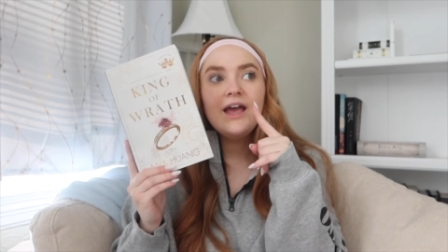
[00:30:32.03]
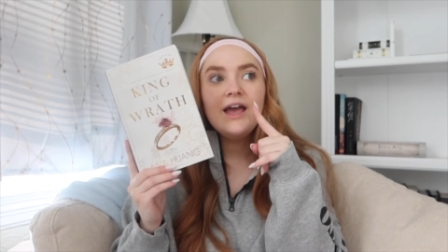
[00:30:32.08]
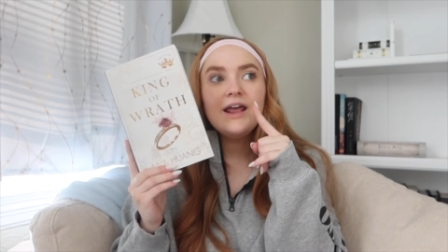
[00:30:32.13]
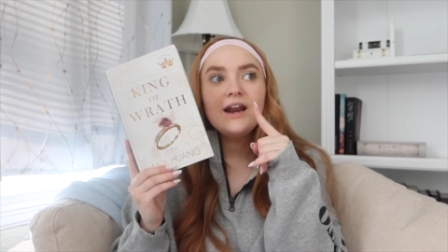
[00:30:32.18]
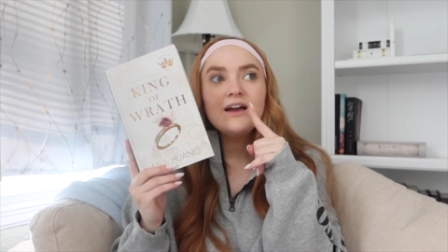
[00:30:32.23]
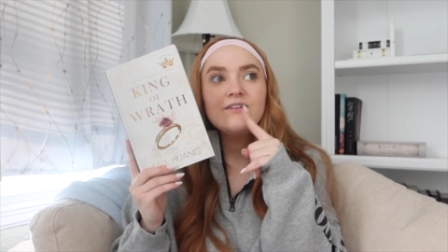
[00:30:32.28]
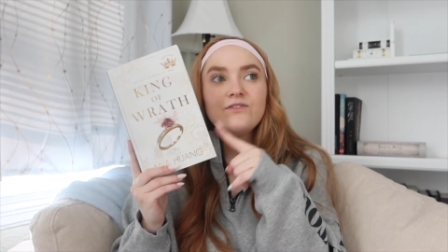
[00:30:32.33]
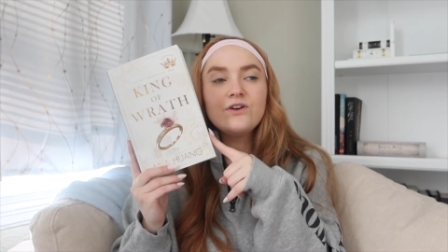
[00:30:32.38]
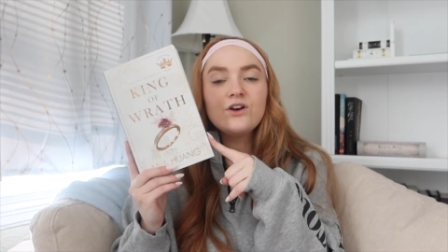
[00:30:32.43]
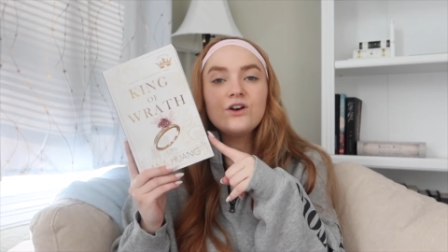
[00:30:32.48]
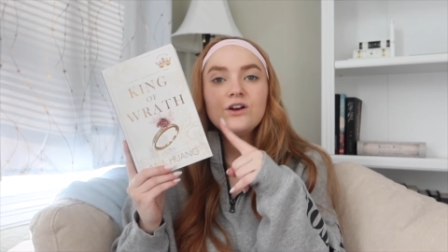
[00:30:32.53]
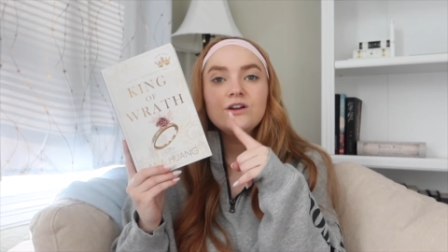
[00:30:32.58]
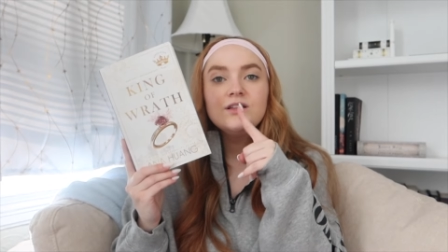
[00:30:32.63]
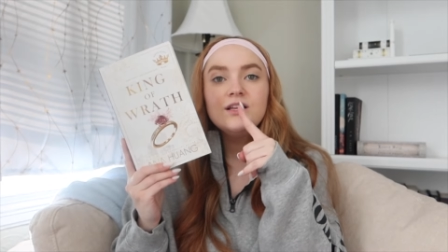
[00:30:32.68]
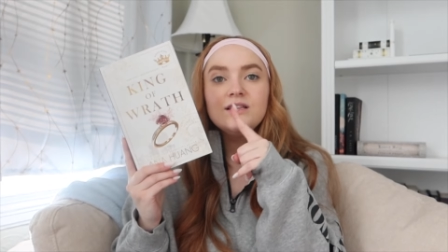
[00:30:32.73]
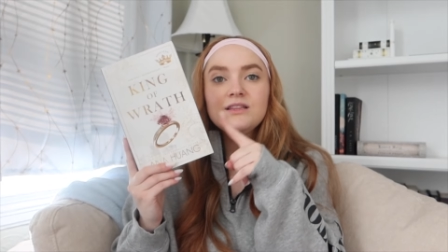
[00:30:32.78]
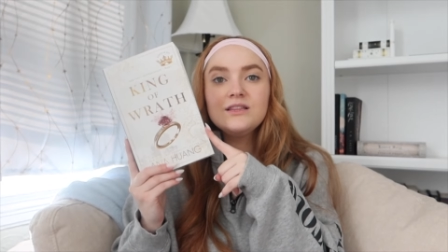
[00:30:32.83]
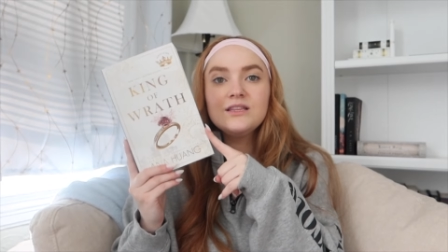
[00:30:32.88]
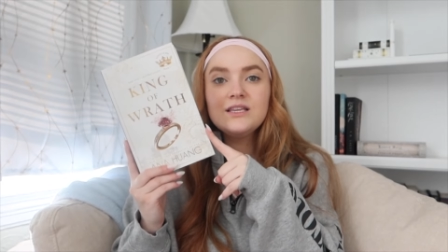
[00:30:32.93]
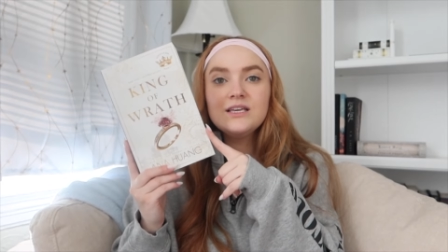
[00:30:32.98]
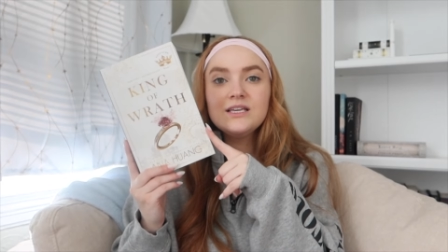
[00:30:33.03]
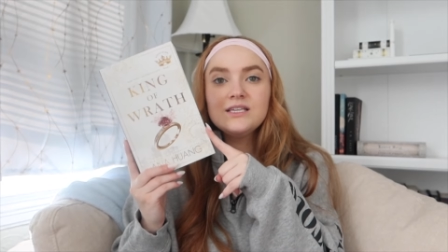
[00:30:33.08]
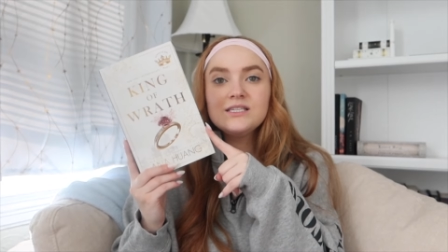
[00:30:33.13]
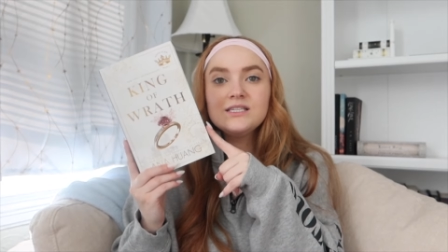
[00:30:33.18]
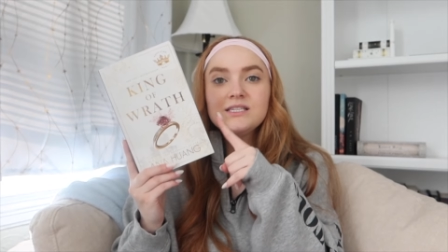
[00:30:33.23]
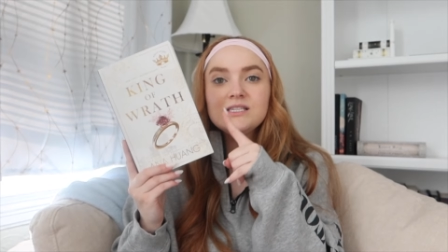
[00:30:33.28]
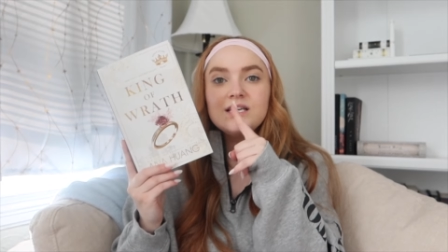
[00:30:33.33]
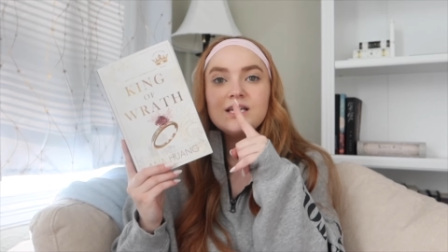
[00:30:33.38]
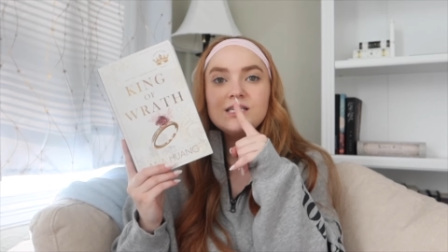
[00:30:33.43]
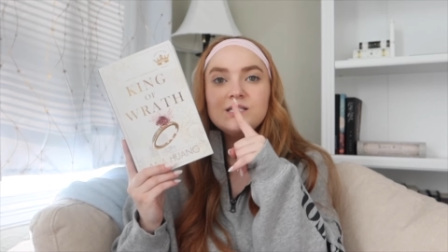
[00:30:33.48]
and I've heard that
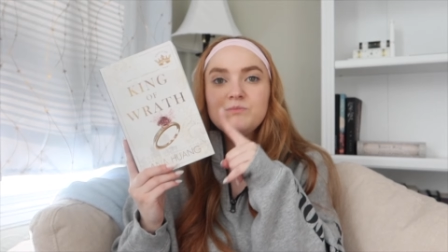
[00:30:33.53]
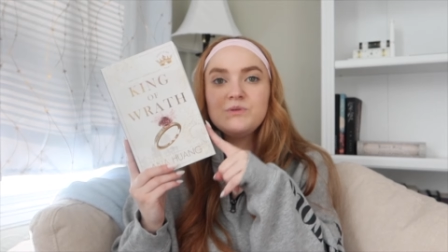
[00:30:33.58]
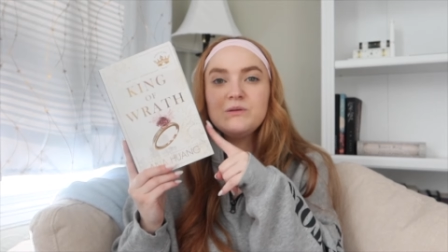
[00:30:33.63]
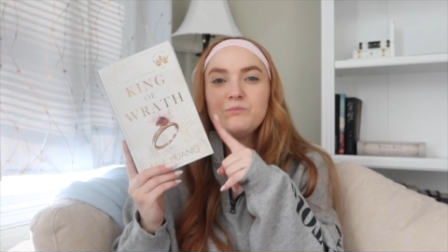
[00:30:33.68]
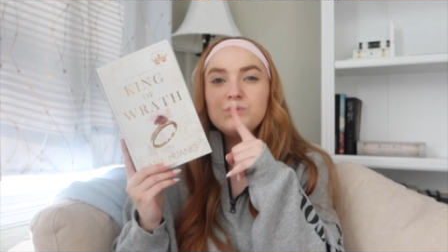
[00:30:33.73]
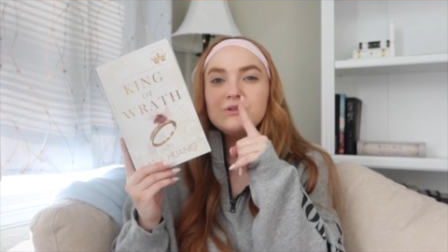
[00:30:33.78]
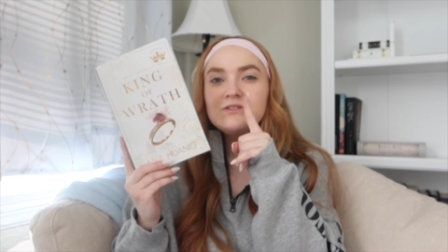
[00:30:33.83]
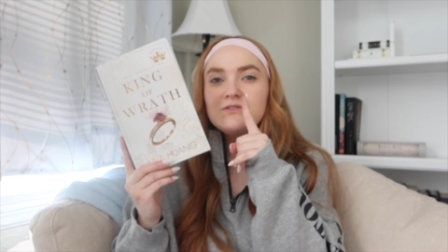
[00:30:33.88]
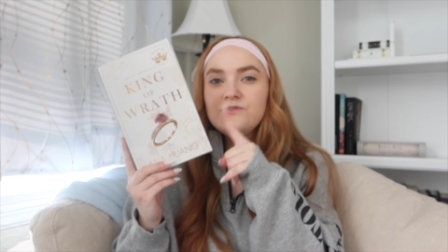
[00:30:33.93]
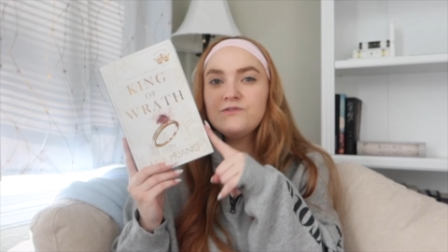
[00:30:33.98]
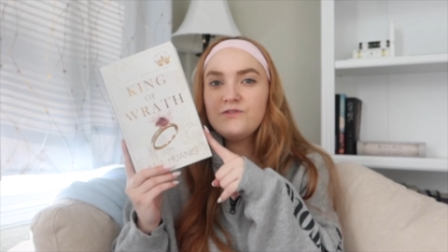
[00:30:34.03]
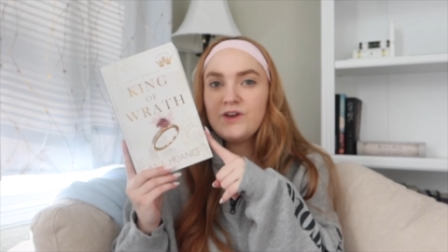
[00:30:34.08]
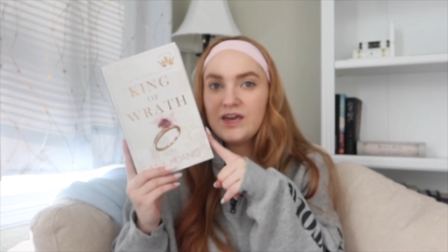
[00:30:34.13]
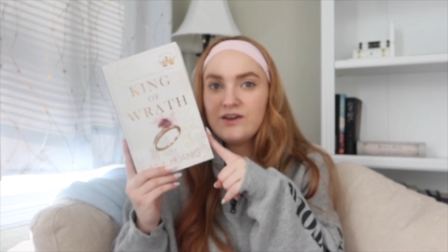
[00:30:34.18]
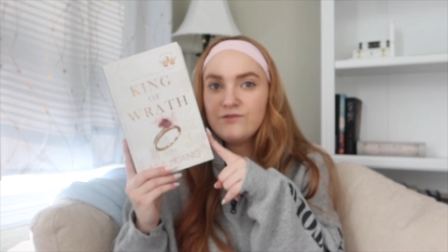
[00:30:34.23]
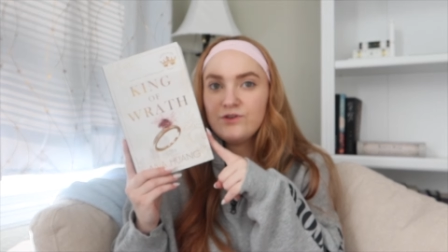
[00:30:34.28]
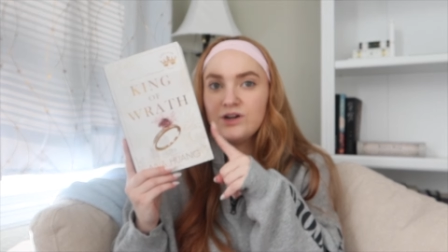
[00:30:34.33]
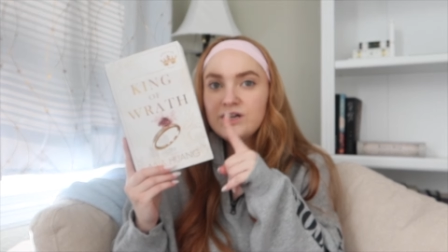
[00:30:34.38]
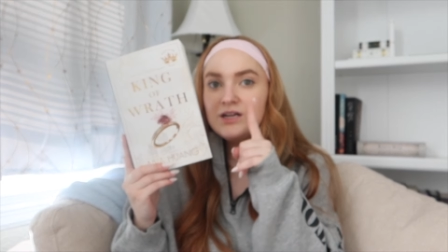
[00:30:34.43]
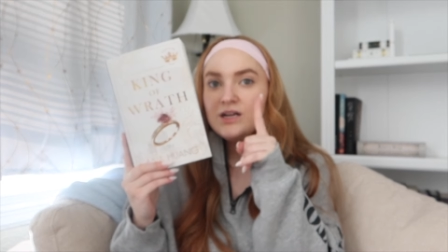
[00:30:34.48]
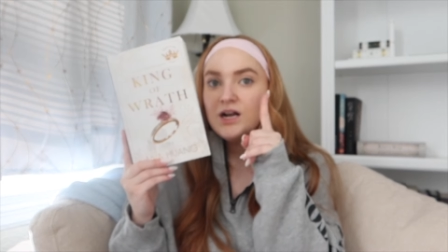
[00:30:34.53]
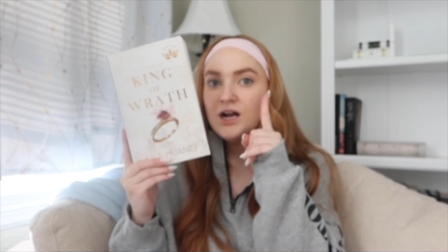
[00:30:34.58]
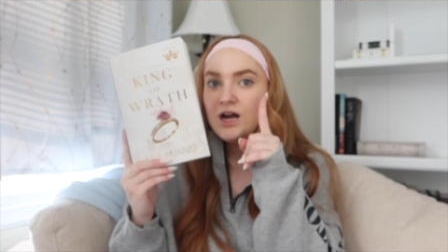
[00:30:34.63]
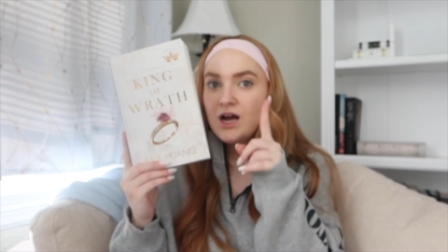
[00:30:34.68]
this is people's favorite